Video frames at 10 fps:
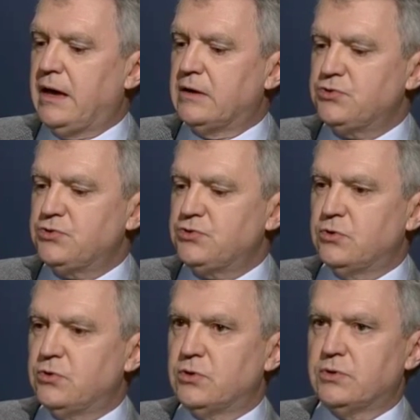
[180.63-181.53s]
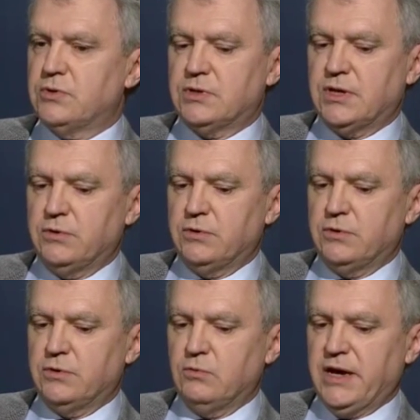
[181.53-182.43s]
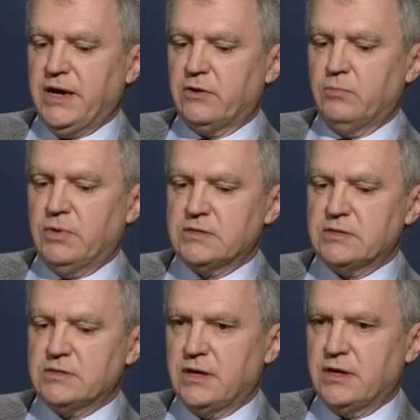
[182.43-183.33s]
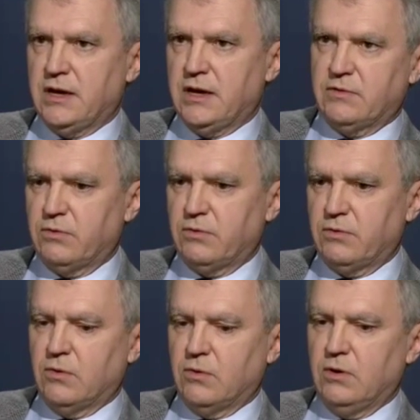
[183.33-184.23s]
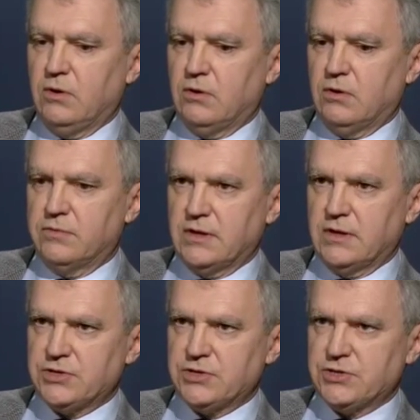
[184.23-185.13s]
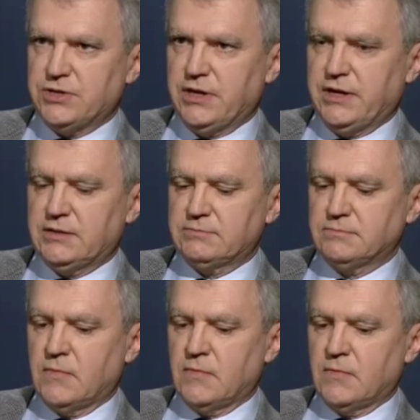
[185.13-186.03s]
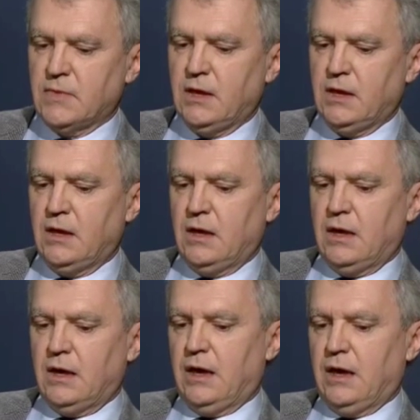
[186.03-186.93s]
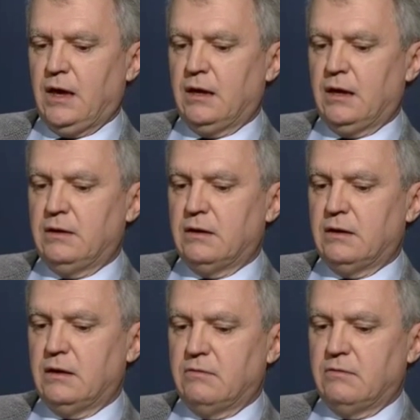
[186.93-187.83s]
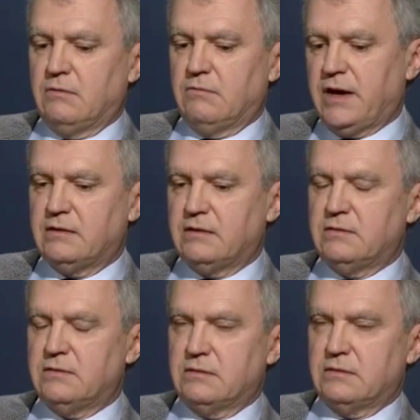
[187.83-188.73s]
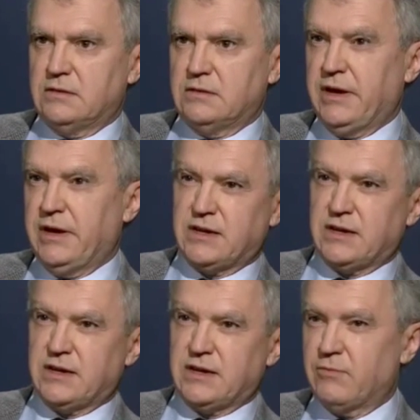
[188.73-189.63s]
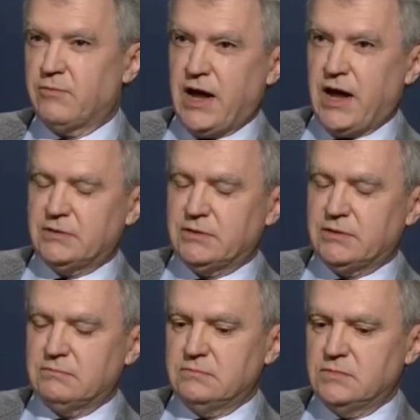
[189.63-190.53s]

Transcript: and assure that they will do better because they have control over the election date. And in fact, this simply hasn't ever happened.